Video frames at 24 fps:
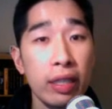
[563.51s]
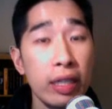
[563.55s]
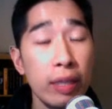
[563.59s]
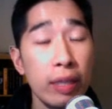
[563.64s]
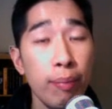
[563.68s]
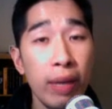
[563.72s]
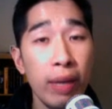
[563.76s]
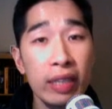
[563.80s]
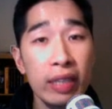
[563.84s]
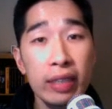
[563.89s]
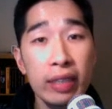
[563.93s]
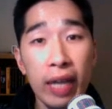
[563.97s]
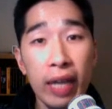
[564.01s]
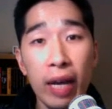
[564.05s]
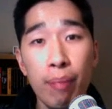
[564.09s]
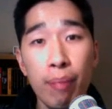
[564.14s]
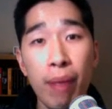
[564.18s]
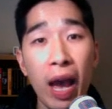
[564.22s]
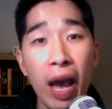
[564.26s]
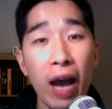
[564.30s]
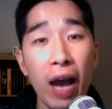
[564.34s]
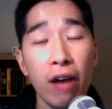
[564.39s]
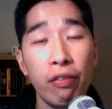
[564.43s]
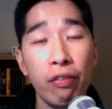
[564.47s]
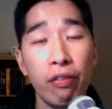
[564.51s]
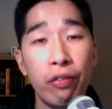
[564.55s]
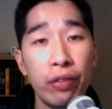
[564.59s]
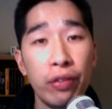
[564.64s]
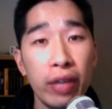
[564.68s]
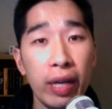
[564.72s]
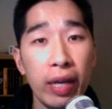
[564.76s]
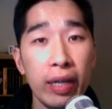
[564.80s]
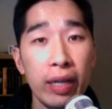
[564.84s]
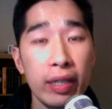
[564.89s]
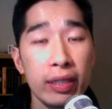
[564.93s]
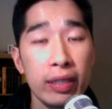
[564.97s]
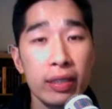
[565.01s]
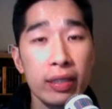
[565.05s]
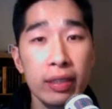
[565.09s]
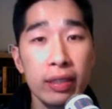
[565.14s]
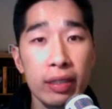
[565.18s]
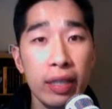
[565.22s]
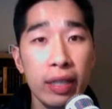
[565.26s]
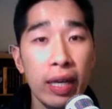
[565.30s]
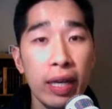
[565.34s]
Imagine how powerful that is.